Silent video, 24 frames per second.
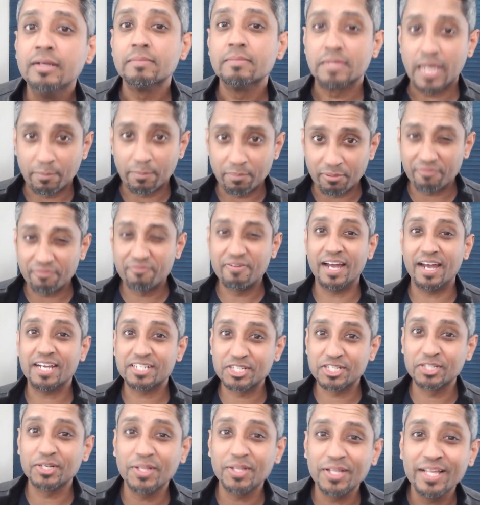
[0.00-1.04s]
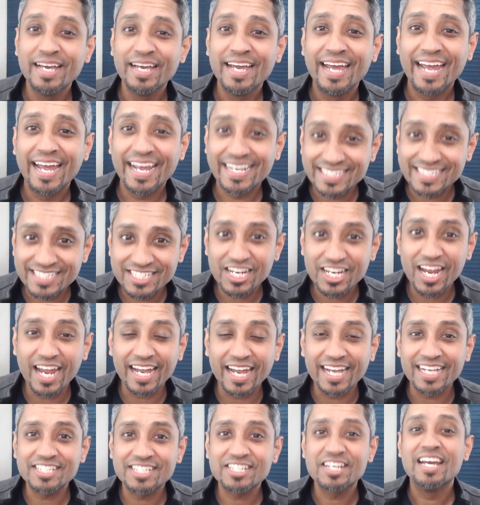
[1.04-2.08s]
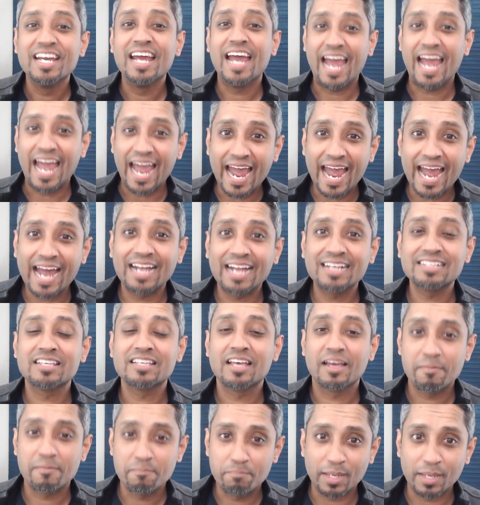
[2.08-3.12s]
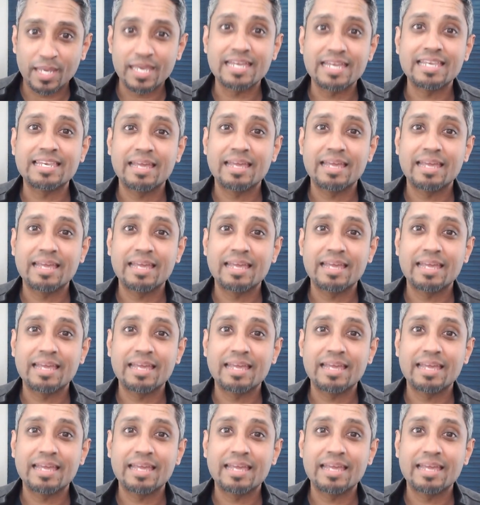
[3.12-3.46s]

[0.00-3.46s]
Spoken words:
A professional exchange has been